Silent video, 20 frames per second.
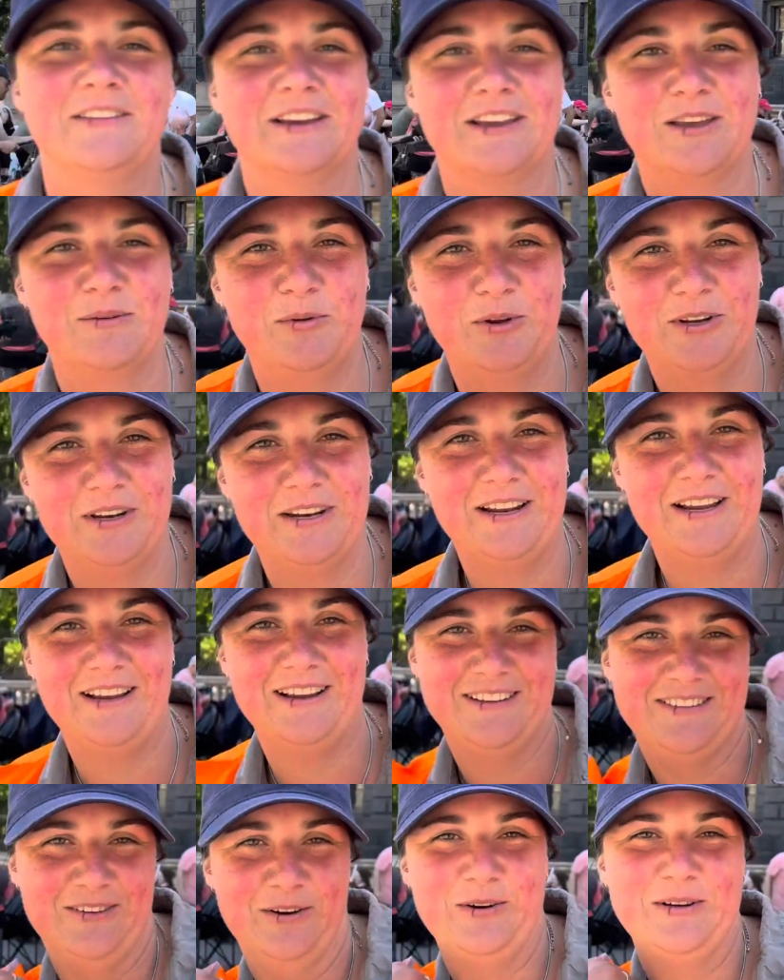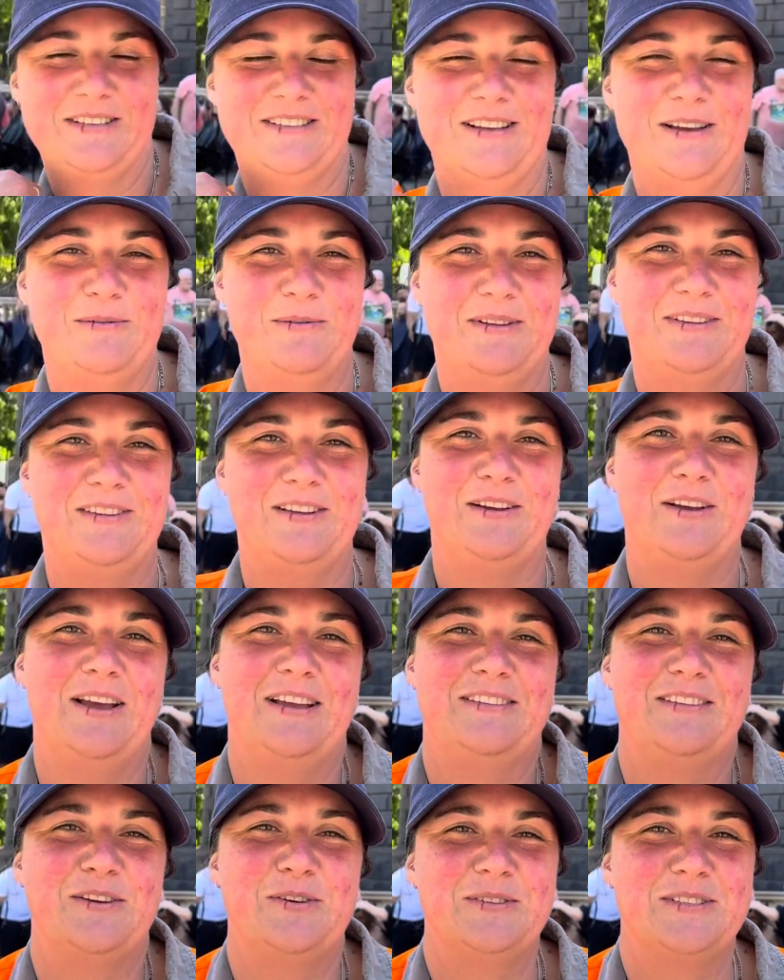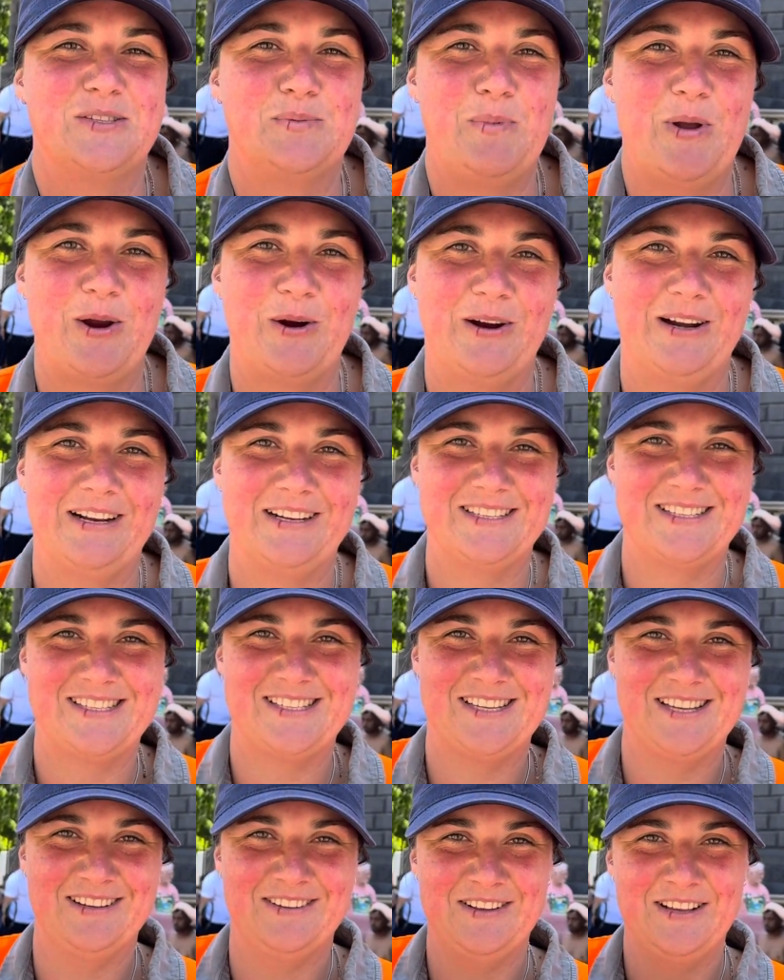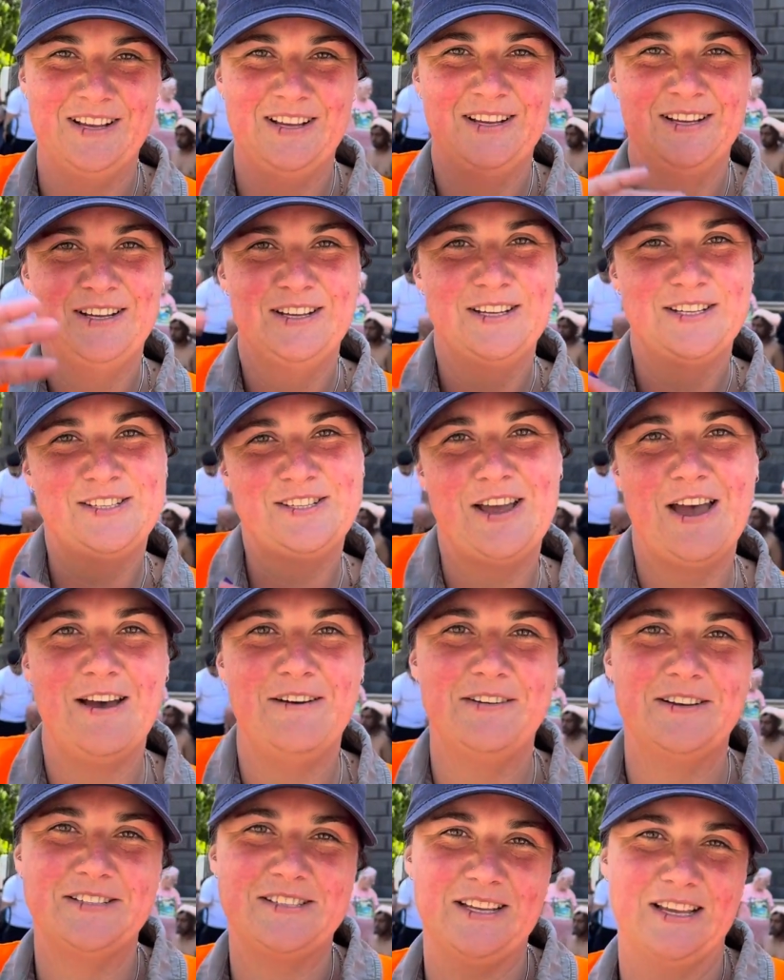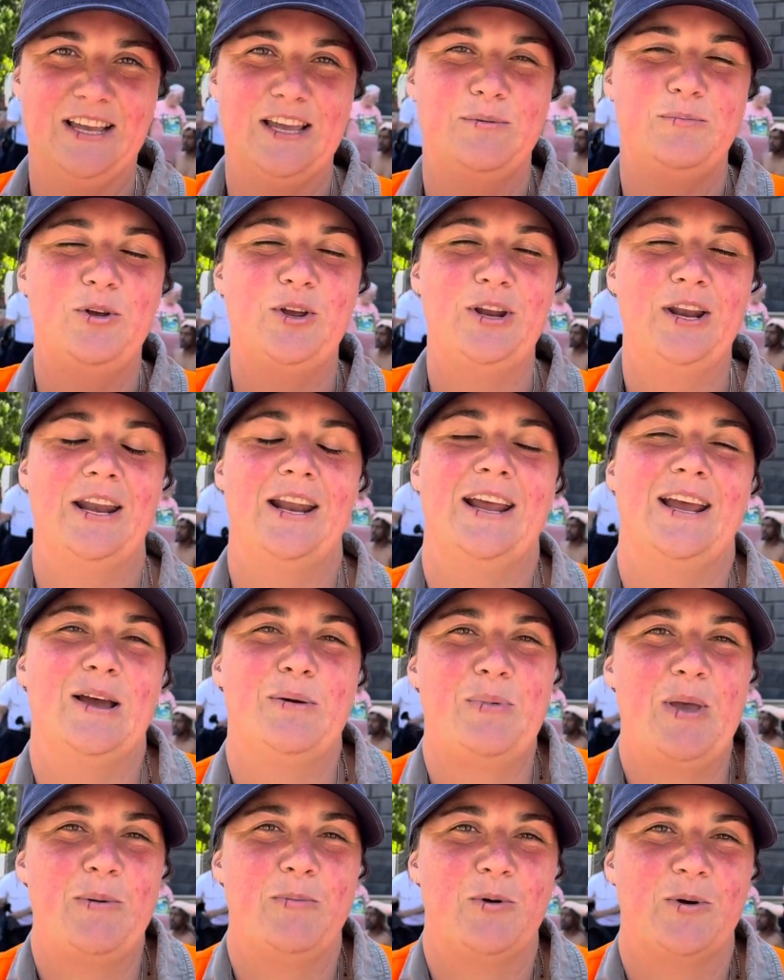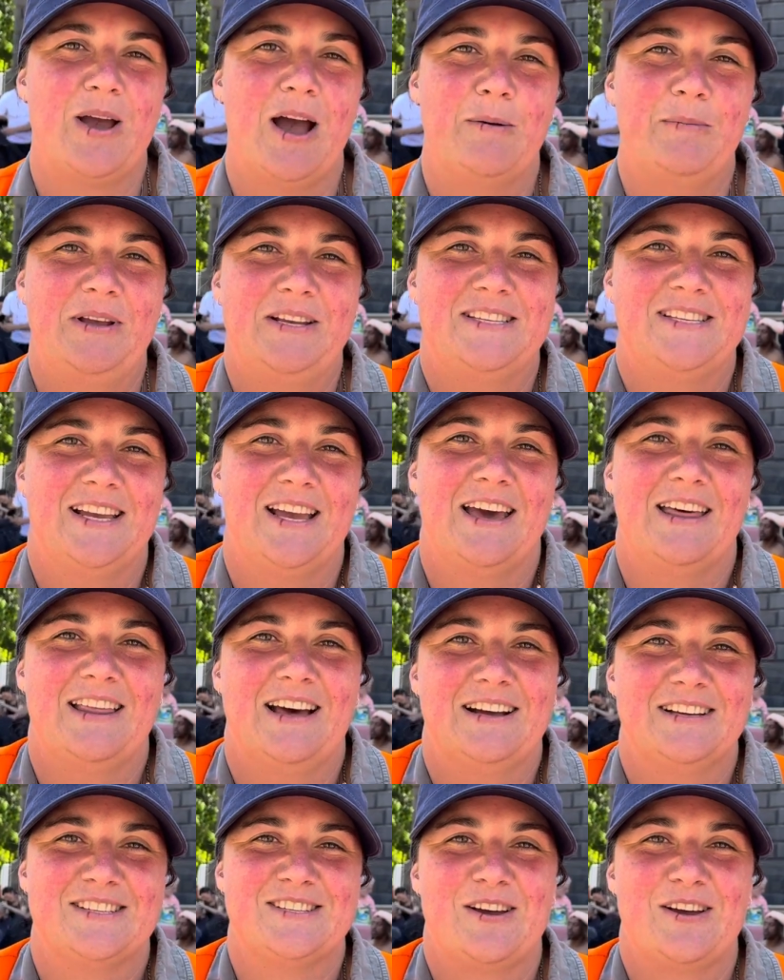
the community. It's awesome. It's a, it's a good spirit. It's service and community and people coming together.